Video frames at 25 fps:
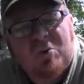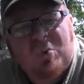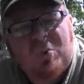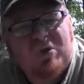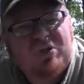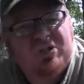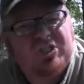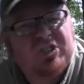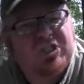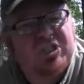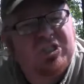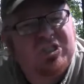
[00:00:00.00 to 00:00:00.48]

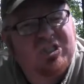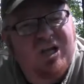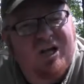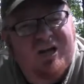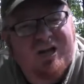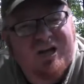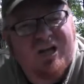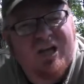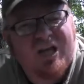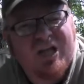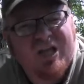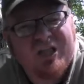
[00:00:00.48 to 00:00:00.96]
will
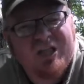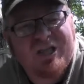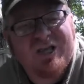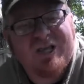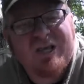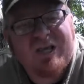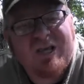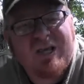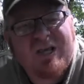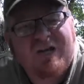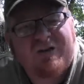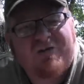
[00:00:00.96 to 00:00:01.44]
suck the
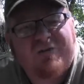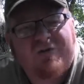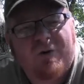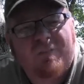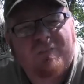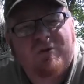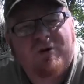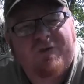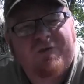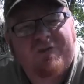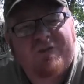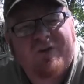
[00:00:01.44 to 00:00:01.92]
heat
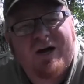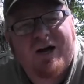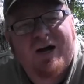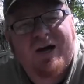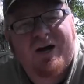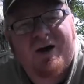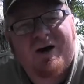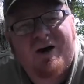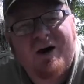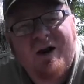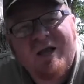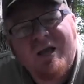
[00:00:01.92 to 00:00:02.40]
from your
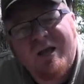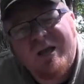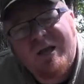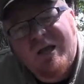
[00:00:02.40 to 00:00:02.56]
fire.